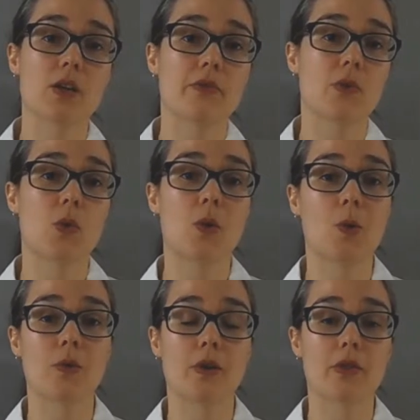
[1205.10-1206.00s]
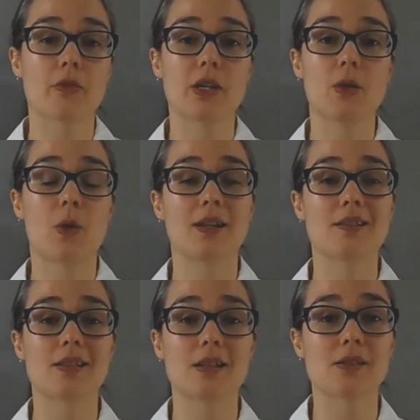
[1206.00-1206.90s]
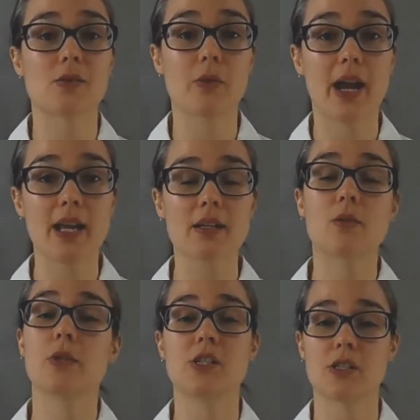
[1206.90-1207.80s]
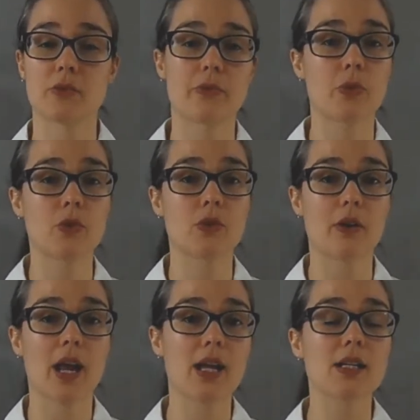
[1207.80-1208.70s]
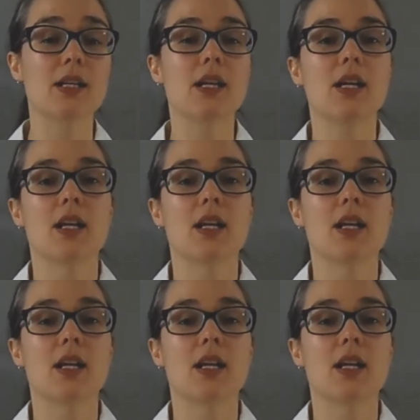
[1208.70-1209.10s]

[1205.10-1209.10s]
304 or a 316 grade, which is food grade,